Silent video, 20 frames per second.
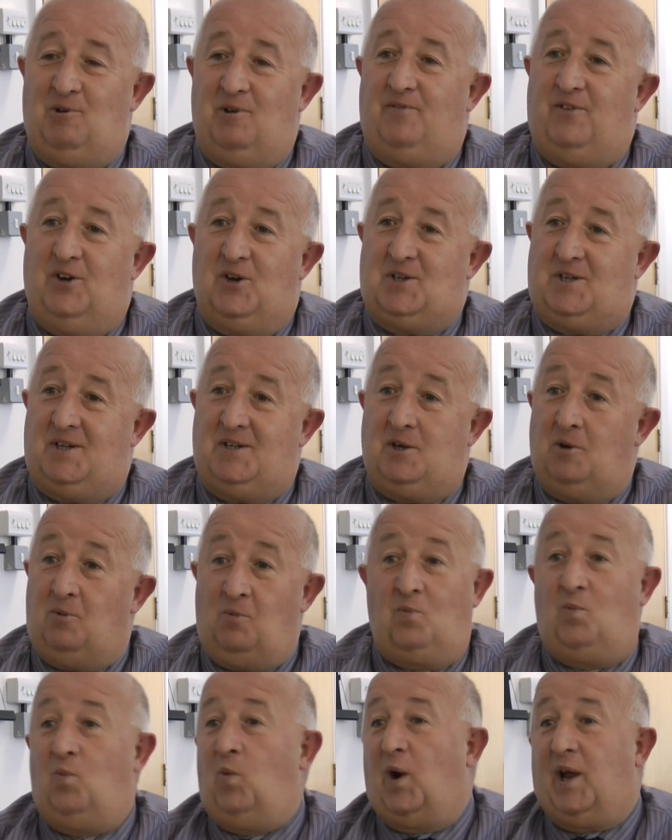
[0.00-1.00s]
universities
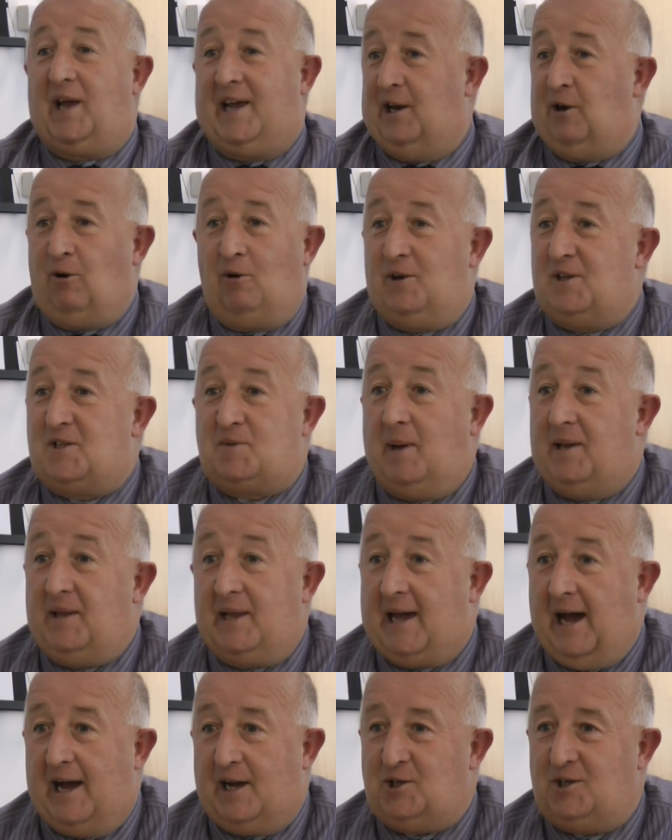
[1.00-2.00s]
who want to get on and
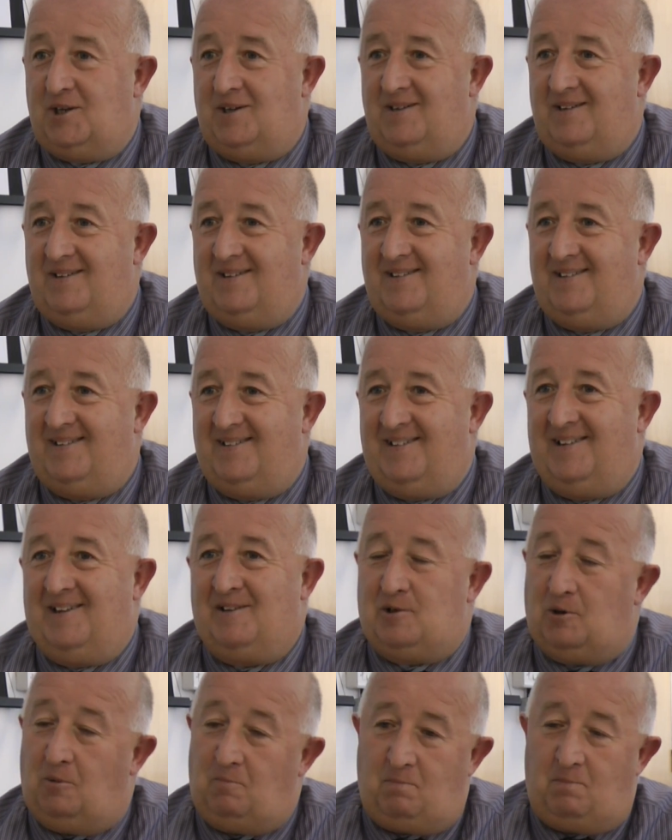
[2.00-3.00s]
spend the cash?
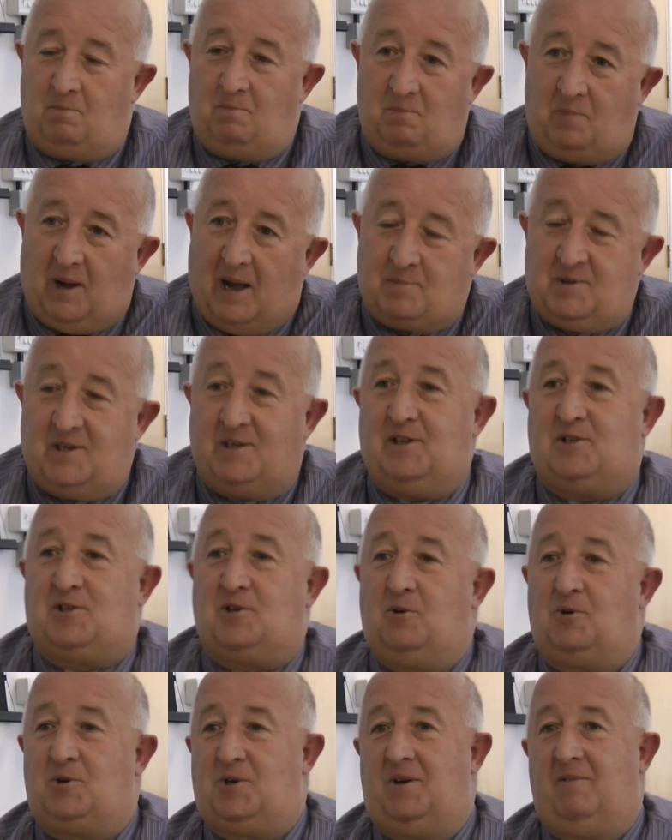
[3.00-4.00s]
So perhaps a
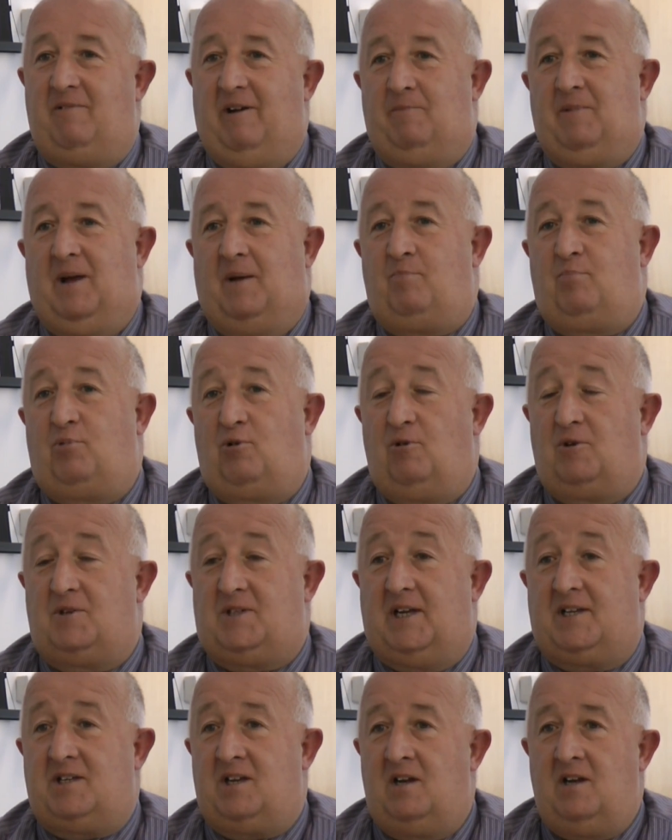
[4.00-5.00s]
discussion about that
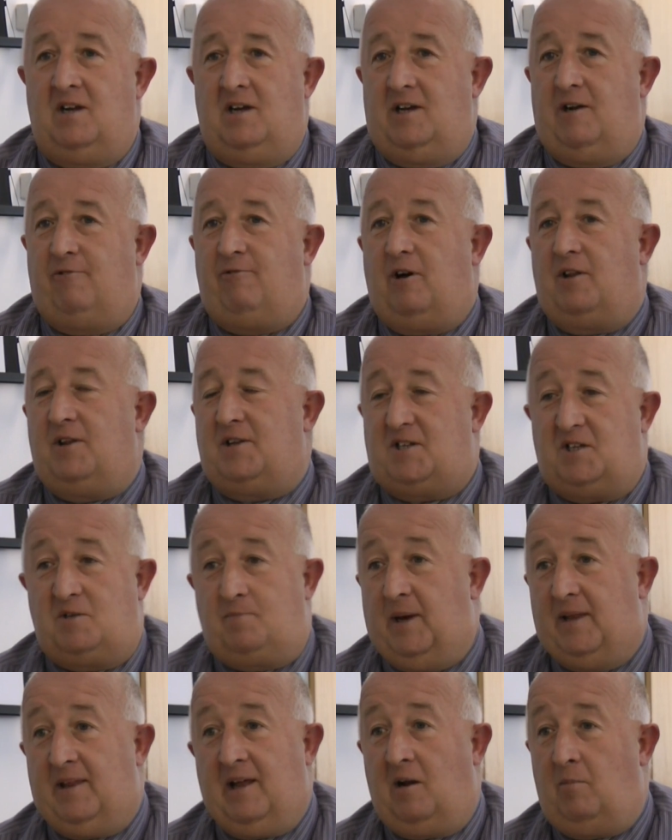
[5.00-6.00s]
process, and I rather
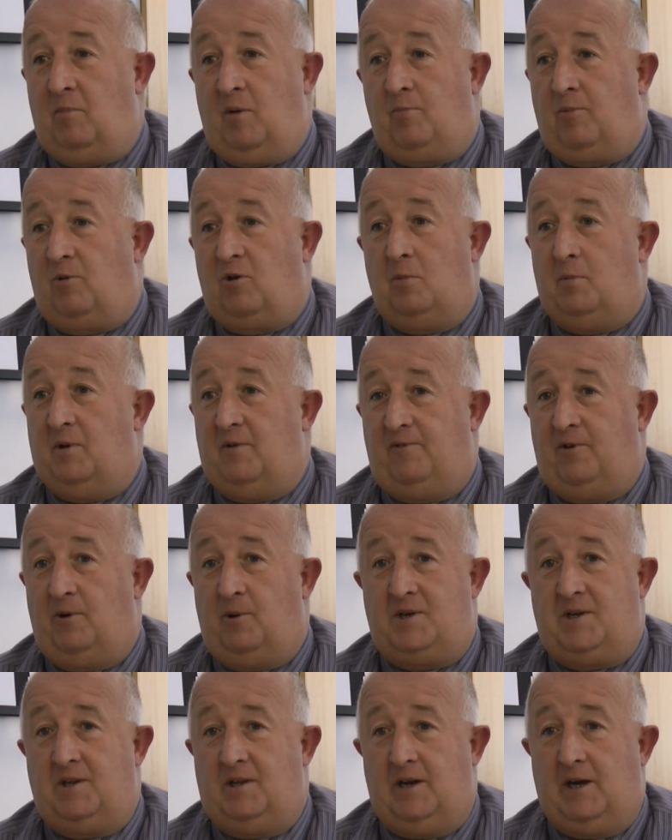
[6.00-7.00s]
suspect that will be coming
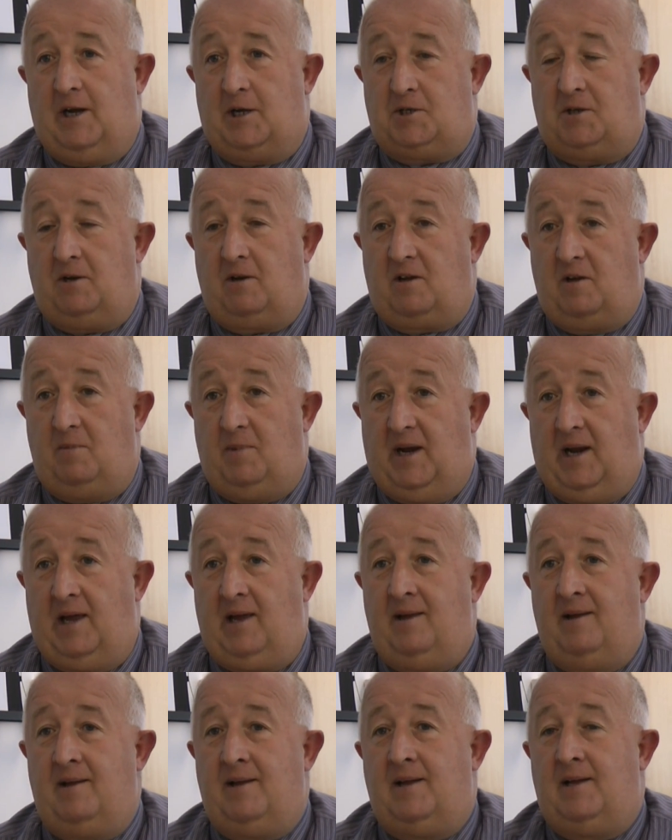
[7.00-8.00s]
forward to the National
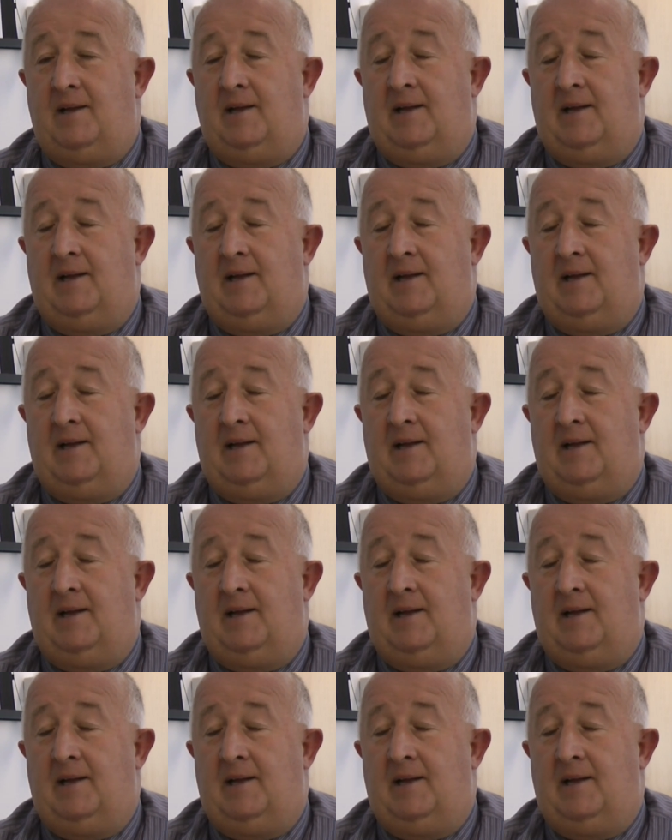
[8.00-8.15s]
Committee.